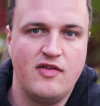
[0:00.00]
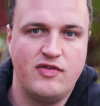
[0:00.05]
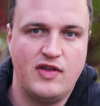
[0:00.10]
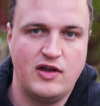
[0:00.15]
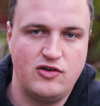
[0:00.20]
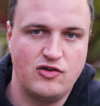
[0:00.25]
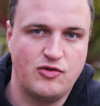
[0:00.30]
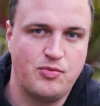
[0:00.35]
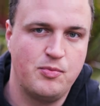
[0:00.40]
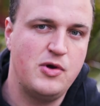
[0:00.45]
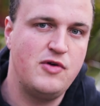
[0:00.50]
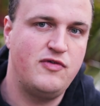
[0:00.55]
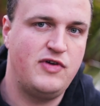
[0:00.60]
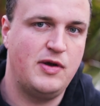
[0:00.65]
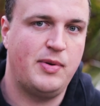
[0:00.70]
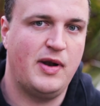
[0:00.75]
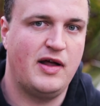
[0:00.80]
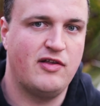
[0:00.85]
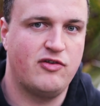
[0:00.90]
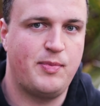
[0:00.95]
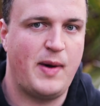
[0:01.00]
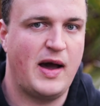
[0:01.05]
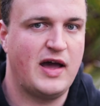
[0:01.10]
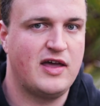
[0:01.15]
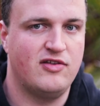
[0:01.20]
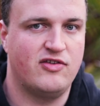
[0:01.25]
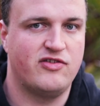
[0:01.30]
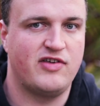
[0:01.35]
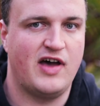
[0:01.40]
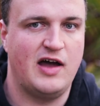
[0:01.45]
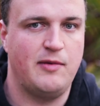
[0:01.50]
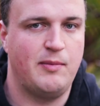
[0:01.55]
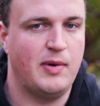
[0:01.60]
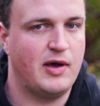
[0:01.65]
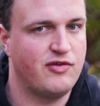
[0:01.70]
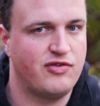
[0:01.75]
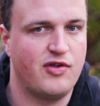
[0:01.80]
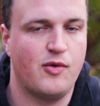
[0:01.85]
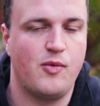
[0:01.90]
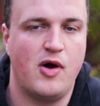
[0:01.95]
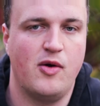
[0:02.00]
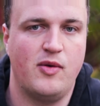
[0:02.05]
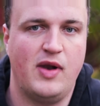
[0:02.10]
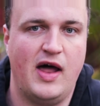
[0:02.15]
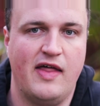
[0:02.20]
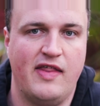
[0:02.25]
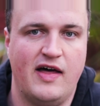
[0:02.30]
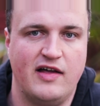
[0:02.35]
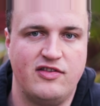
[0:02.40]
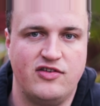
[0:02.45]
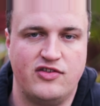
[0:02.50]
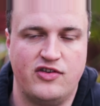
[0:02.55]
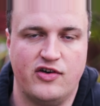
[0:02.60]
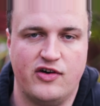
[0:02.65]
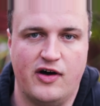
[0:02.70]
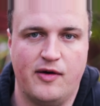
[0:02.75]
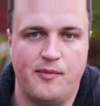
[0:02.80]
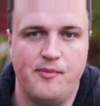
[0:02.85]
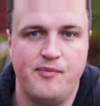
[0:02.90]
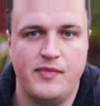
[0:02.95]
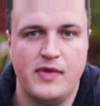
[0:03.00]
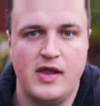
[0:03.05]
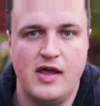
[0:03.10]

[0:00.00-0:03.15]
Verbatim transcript: then just move your plants back inside because they won't like that at all.